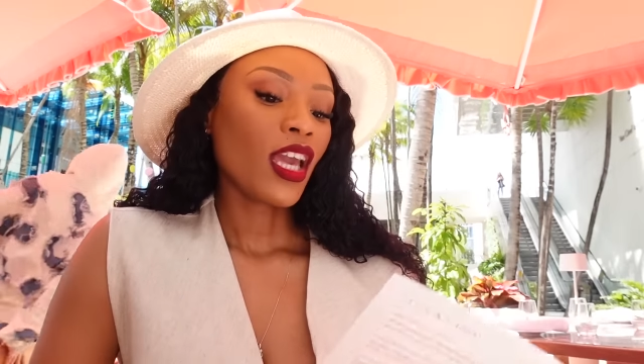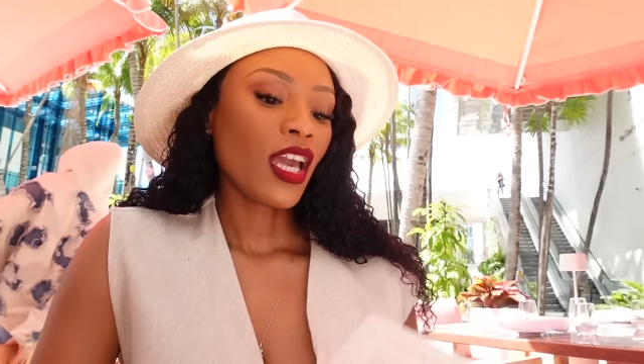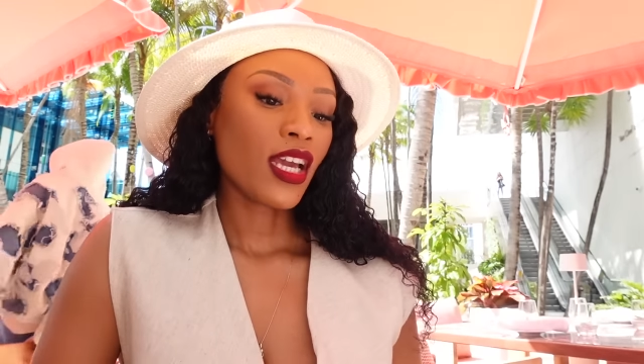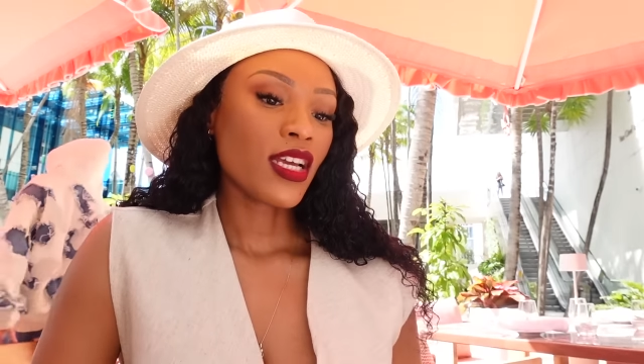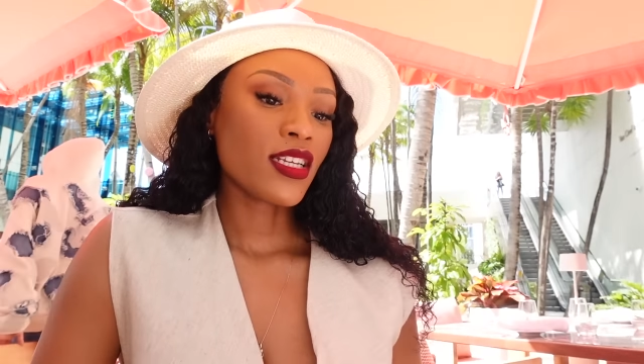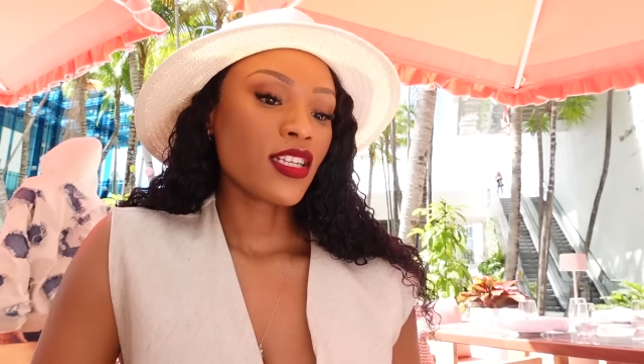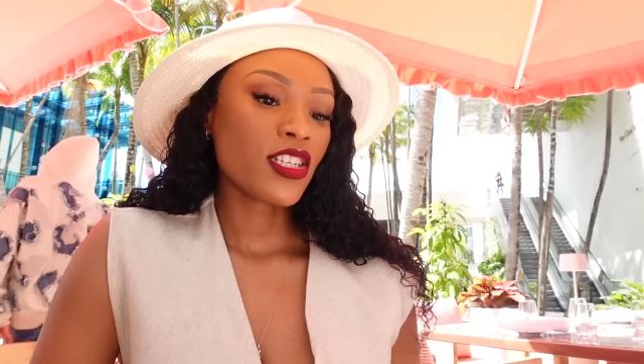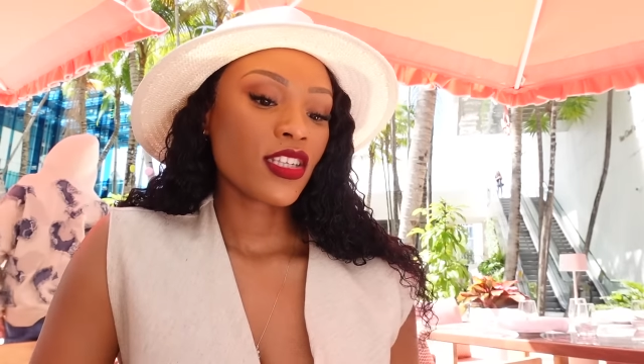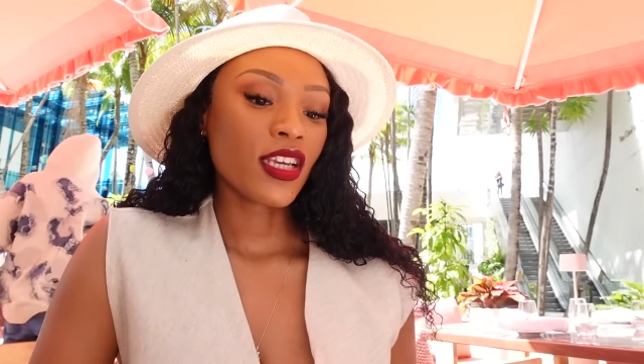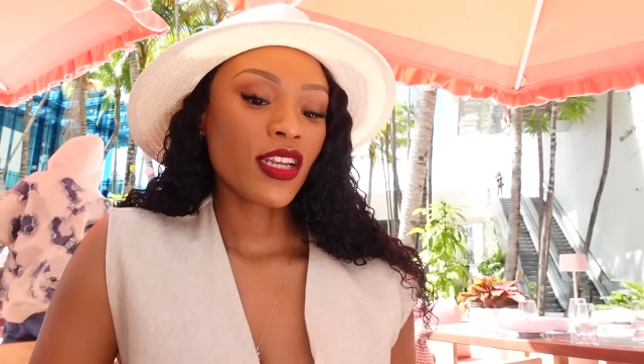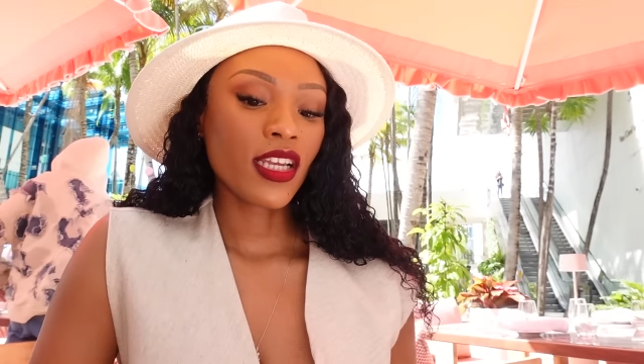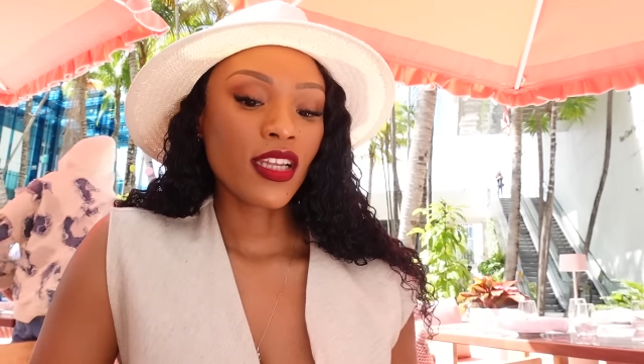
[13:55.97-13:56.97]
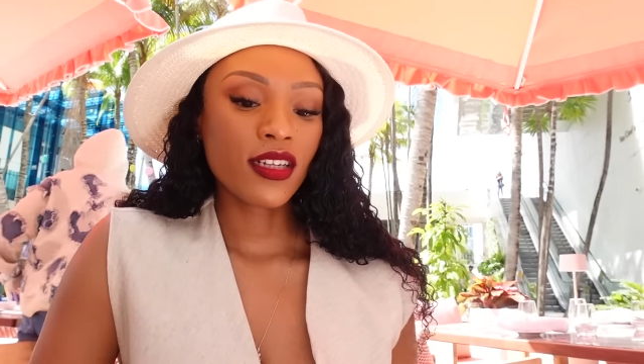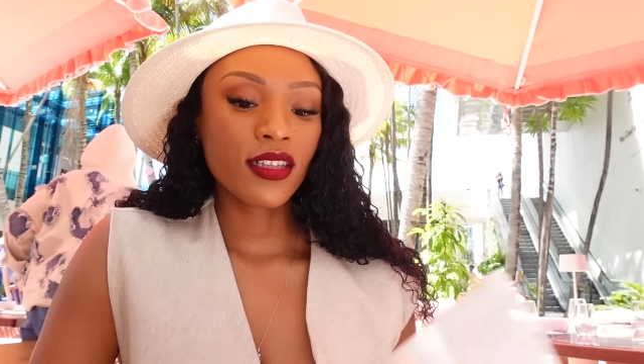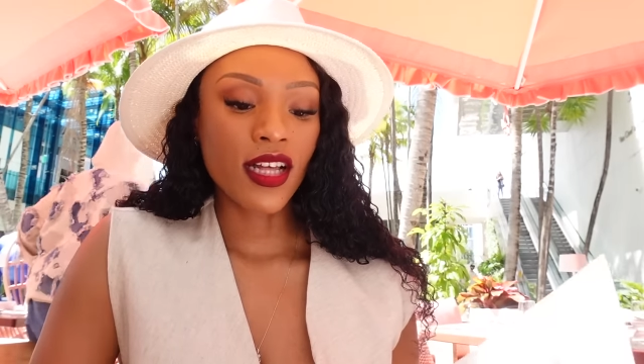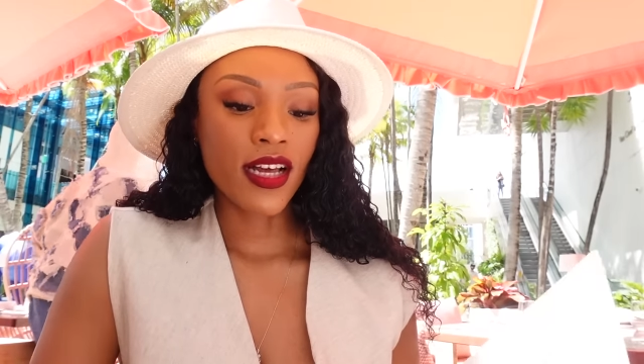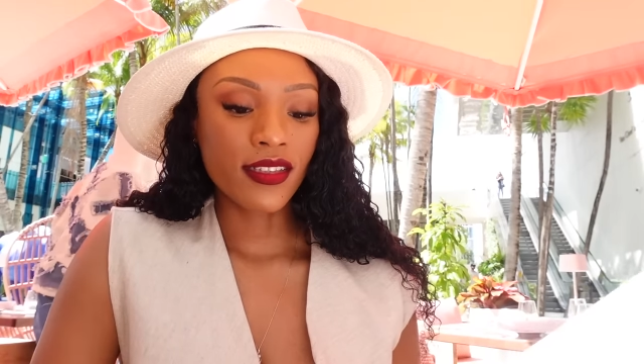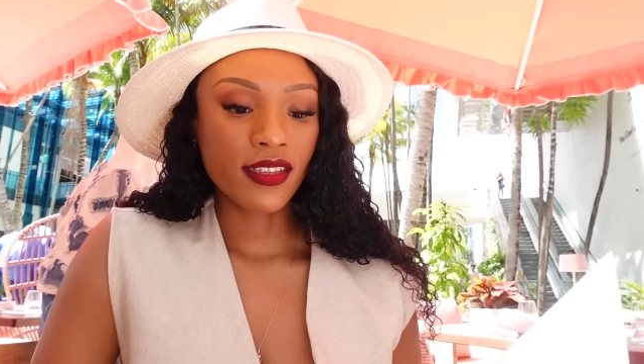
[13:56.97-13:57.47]
And can I get a
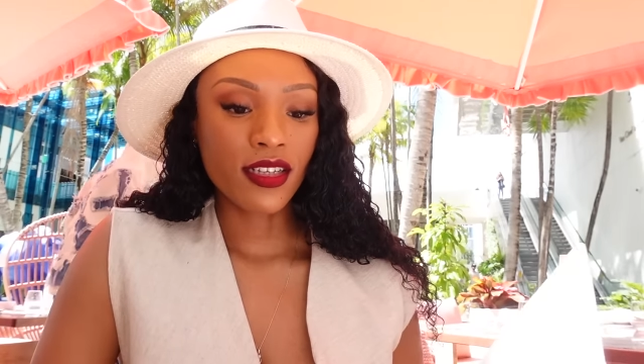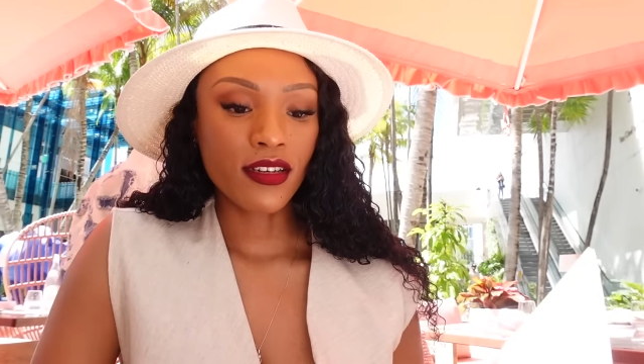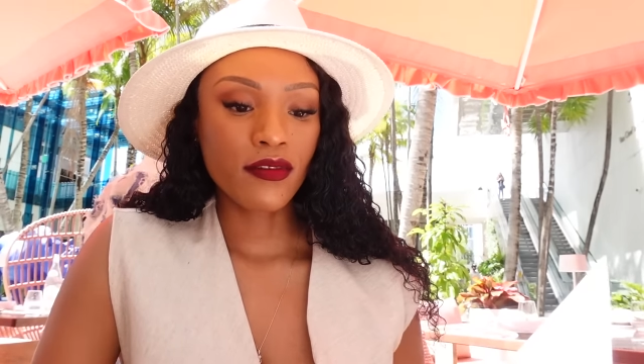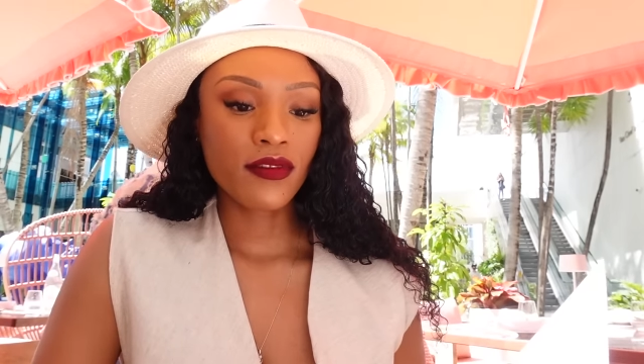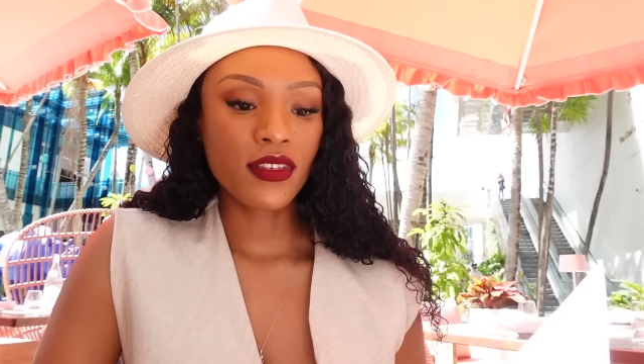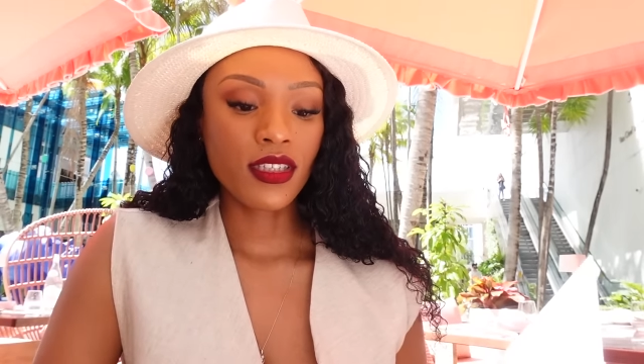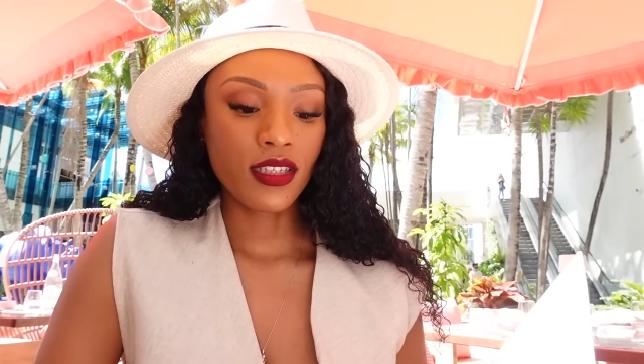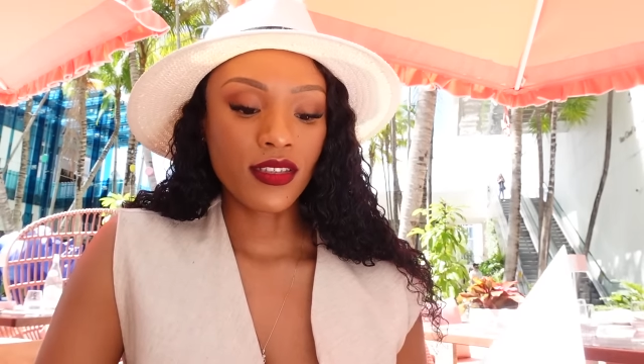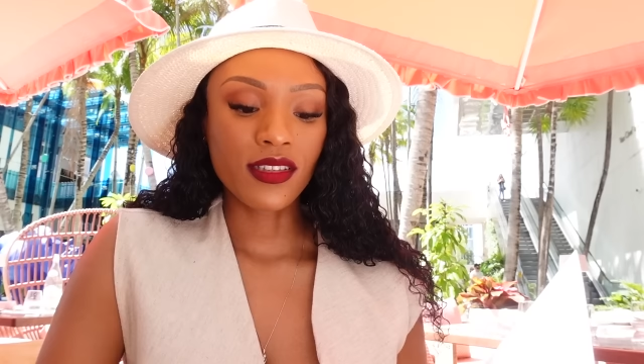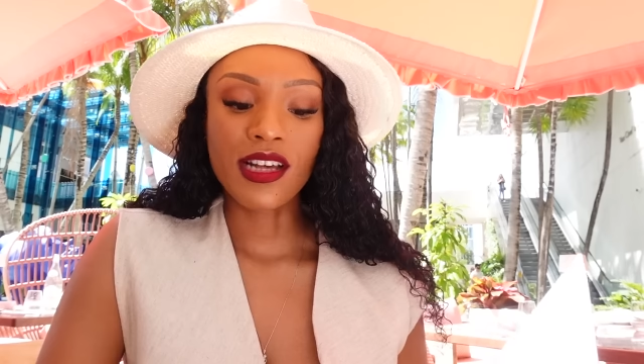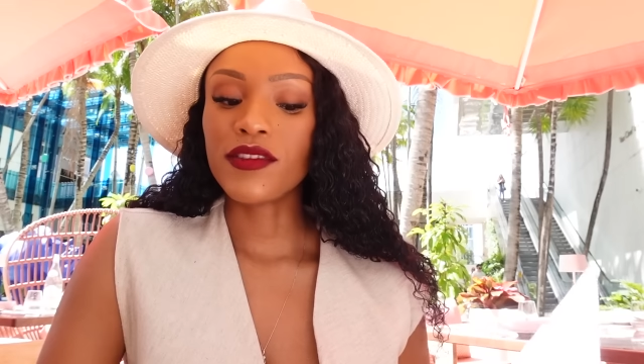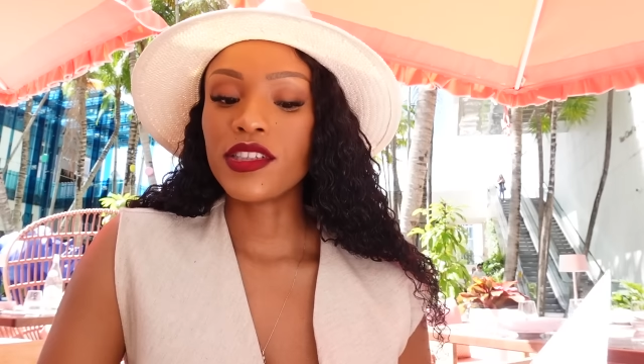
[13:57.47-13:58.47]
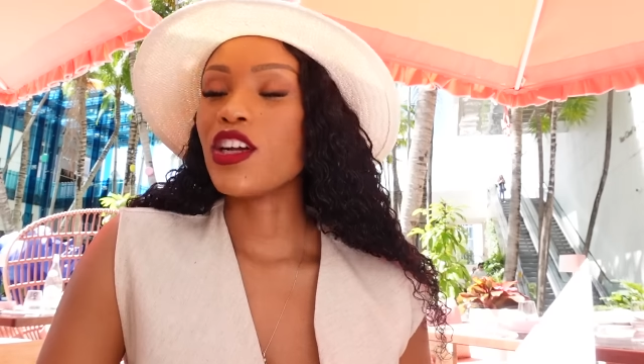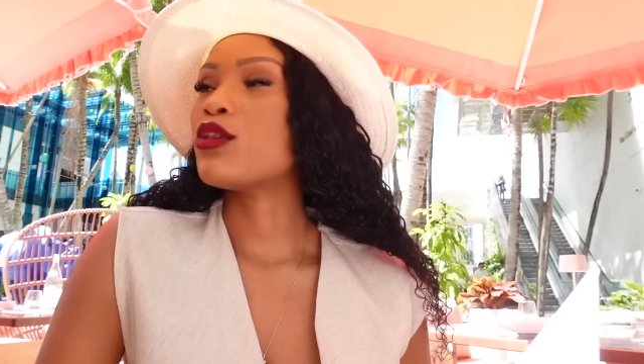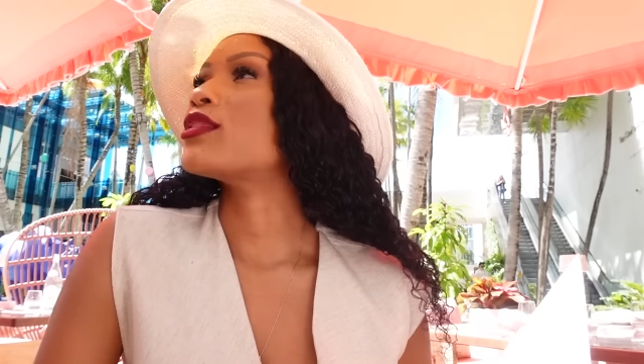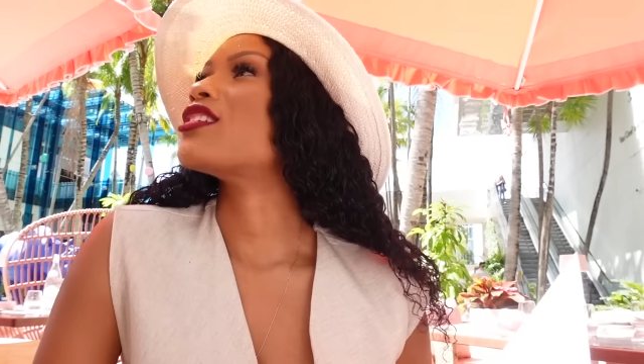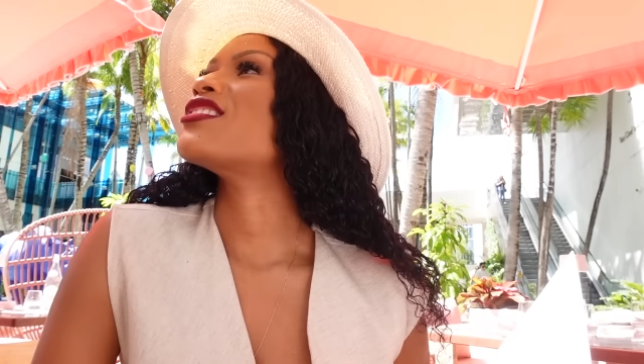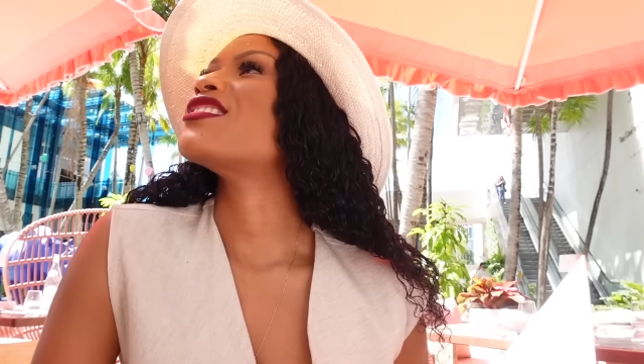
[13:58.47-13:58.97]
glass of the Sauvignon
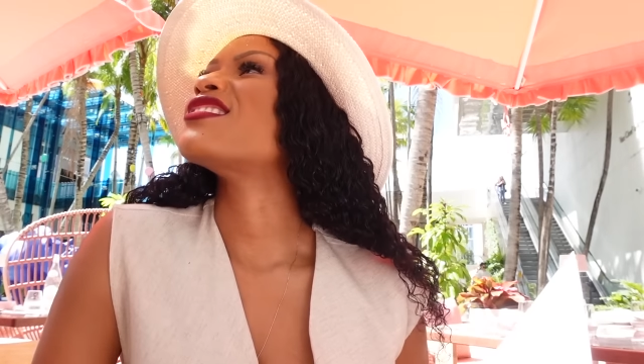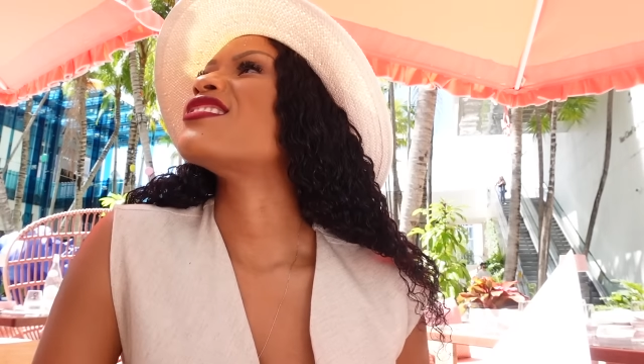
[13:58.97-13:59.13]
Blanc?